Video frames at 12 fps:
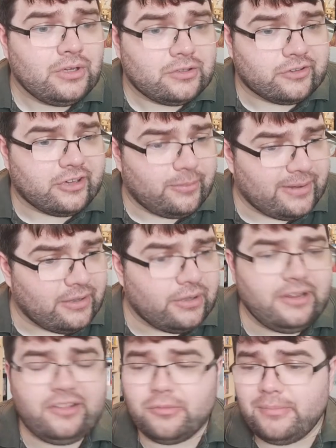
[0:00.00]
So he'll have been
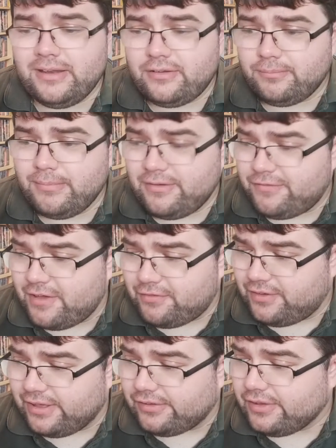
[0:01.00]
early to mid
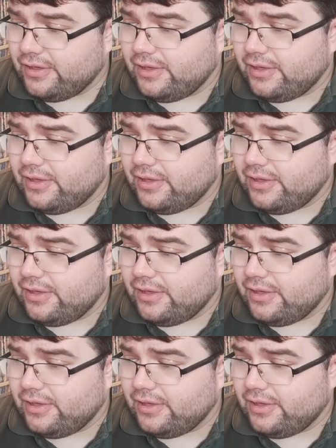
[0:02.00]
50s.